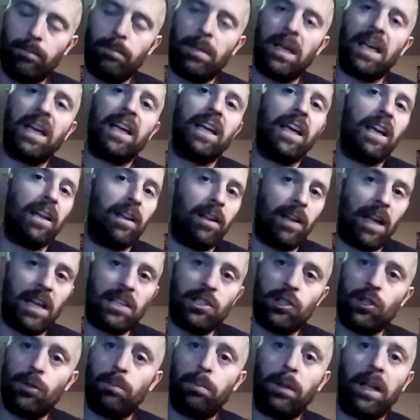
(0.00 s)
pick it
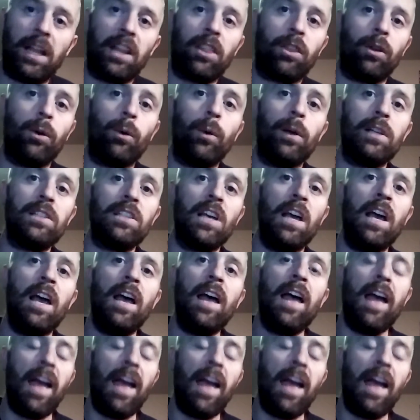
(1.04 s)
as you play through it,